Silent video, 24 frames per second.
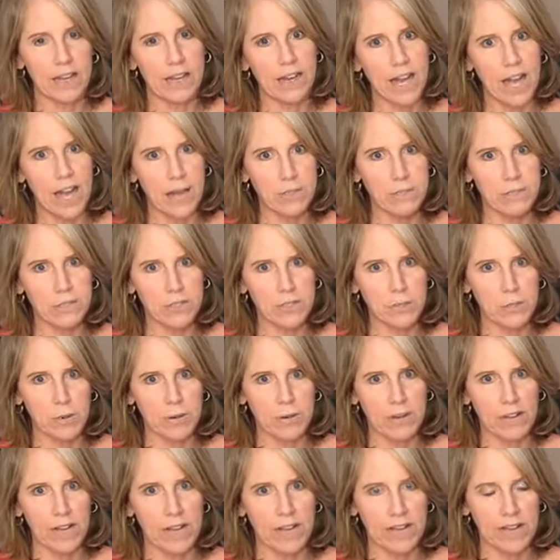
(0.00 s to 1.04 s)
And I'm
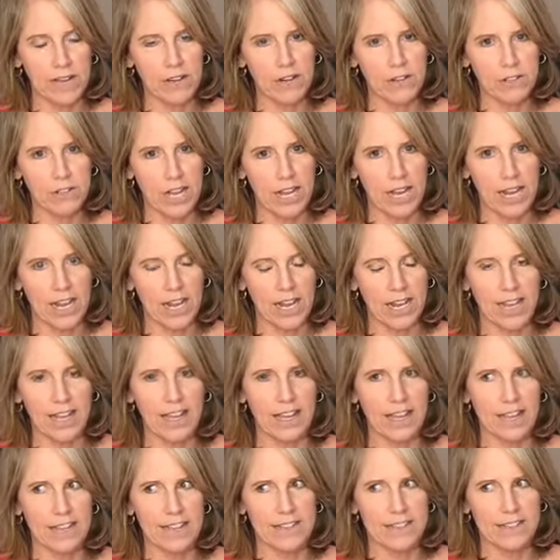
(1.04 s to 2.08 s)
super like energetic,
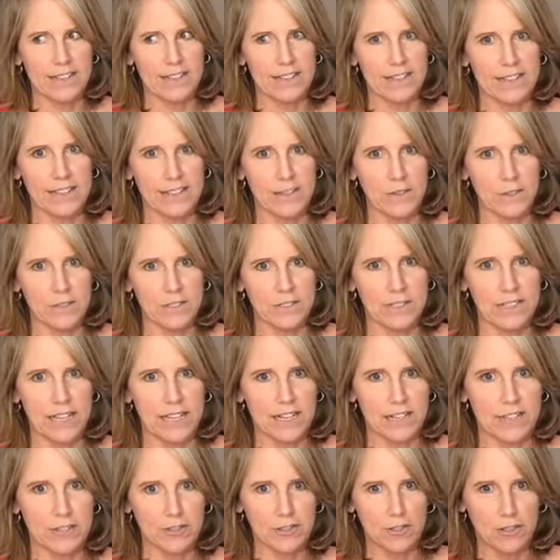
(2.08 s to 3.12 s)
and it was
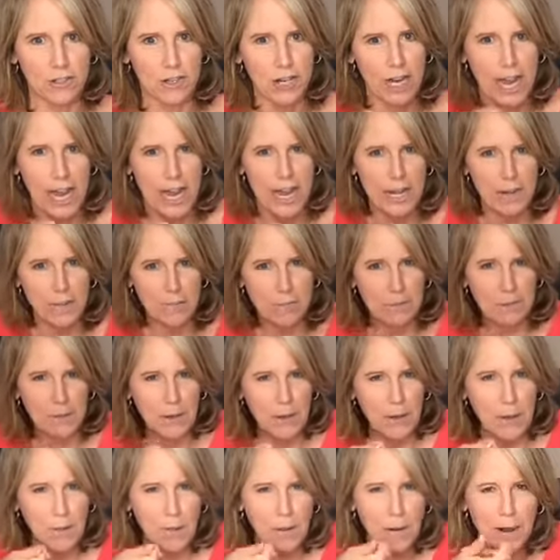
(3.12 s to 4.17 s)
like trying to
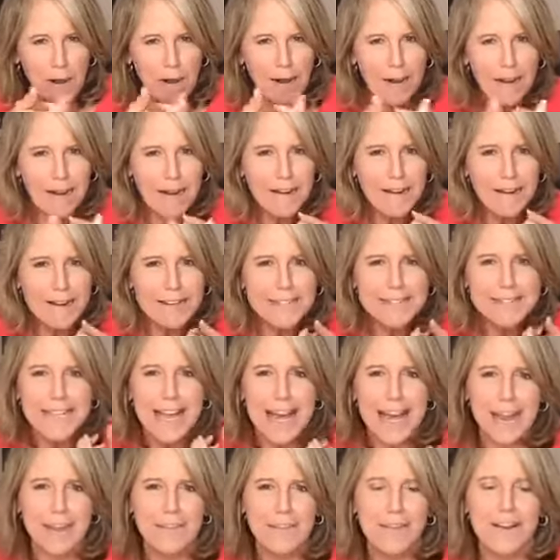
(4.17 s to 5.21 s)
pull words
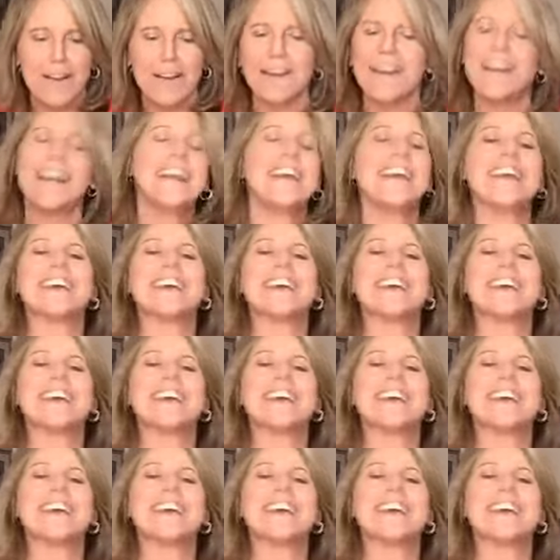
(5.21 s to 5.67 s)
out of her.